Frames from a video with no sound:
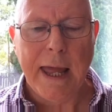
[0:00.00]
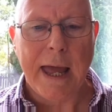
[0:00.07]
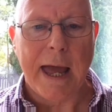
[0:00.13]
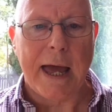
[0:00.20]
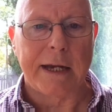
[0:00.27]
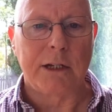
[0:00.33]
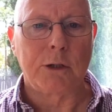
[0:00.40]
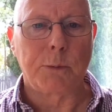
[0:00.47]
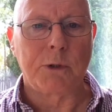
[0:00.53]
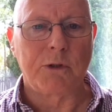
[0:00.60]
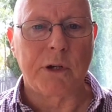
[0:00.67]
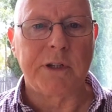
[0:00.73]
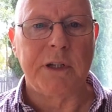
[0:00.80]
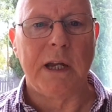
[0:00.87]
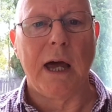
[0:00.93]
and it was
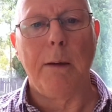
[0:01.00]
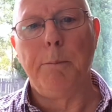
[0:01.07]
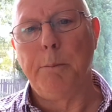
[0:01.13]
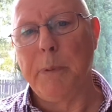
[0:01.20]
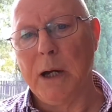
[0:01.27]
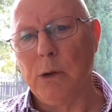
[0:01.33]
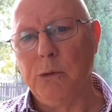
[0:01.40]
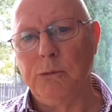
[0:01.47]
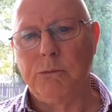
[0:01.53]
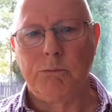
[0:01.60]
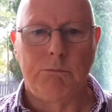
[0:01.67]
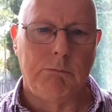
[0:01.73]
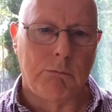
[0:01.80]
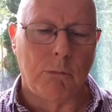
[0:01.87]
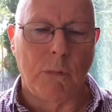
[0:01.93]
written
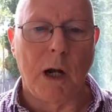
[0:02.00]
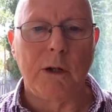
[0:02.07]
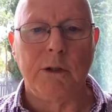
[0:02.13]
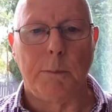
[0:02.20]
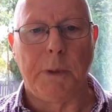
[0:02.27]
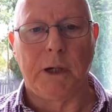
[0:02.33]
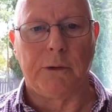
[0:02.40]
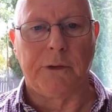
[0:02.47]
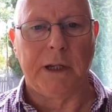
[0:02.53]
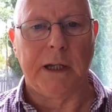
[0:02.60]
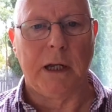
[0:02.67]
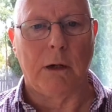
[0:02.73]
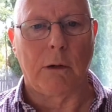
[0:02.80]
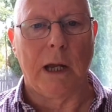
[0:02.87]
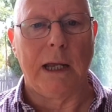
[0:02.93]
round about the
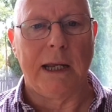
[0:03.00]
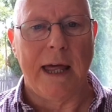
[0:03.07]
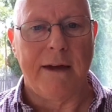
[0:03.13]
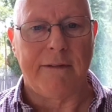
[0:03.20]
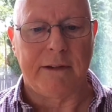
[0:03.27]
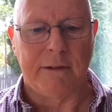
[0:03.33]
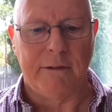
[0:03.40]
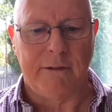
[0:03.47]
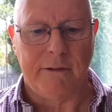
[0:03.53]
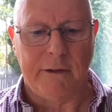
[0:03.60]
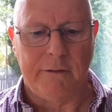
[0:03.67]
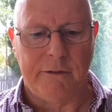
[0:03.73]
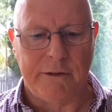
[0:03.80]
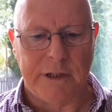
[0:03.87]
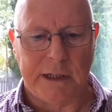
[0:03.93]
year
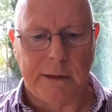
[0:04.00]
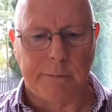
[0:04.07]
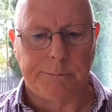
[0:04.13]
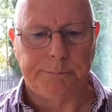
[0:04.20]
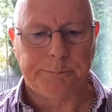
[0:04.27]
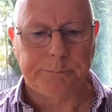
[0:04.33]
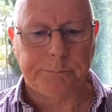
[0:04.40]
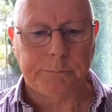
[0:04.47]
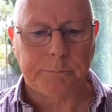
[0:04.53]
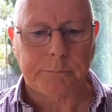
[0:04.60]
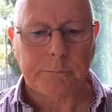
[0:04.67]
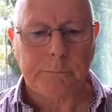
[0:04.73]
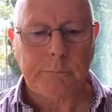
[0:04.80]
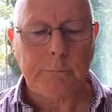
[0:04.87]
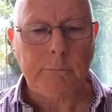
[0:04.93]
1150.
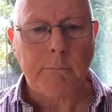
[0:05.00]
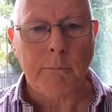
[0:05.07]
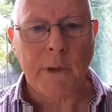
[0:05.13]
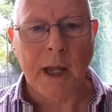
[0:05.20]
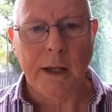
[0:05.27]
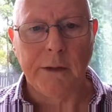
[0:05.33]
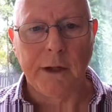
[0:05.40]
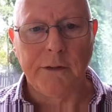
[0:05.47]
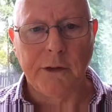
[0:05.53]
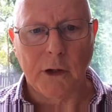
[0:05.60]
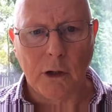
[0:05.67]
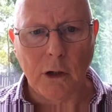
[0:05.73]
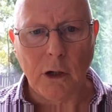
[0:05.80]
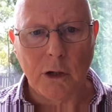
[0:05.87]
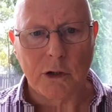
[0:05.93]
And the
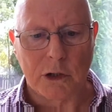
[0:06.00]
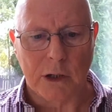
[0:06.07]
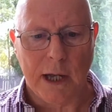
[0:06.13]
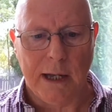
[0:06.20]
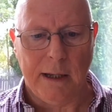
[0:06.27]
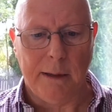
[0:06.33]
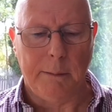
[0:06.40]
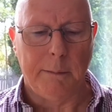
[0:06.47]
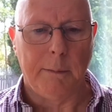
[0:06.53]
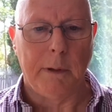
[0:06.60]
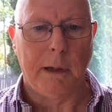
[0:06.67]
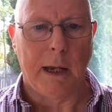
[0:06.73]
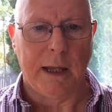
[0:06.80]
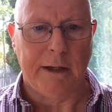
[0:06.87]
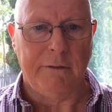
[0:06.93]
third
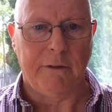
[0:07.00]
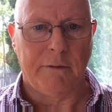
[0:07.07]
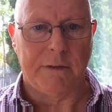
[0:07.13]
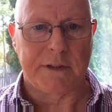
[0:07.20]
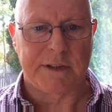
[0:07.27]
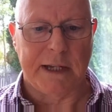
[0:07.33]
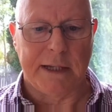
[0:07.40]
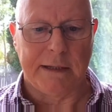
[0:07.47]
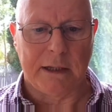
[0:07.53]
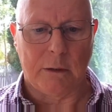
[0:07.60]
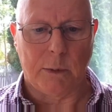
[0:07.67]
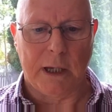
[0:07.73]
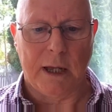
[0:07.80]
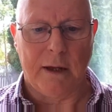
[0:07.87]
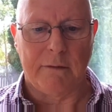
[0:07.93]
life of the saint that
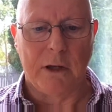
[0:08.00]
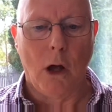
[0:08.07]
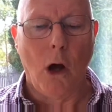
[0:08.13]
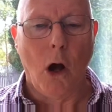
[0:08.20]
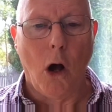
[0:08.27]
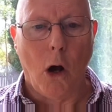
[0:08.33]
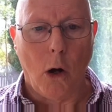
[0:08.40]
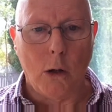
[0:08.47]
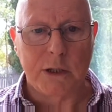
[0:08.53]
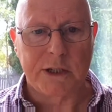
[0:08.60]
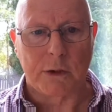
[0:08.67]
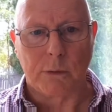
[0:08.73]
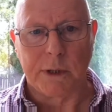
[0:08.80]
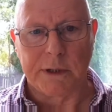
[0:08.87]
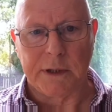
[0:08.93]
we have,
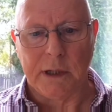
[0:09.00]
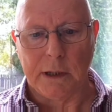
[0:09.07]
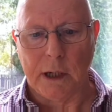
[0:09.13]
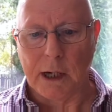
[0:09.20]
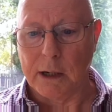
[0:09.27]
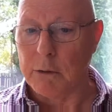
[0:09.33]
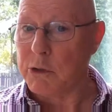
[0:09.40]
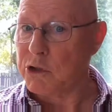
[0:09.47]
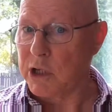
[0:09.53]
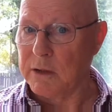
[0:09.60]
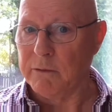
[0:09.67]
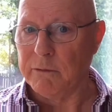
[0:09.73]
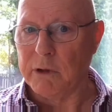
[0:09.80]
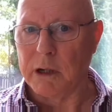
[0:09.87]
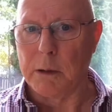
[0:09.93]
also written in Irish
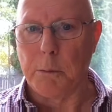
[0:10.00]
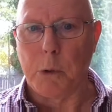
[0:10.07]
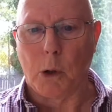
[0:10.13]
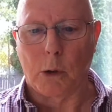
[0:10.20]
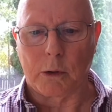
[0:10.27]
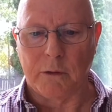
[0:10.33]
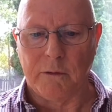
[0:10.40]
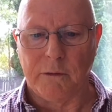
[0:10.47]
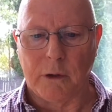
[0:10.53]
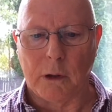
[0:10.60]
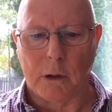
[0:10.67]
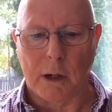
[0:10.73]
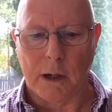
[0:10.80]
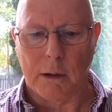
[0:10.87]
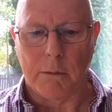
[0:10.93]
and very important
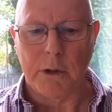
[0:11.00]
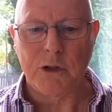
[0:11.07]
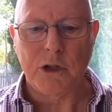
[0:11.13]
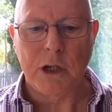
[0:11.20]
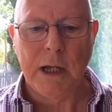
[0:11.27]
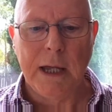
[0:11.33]
for Irish,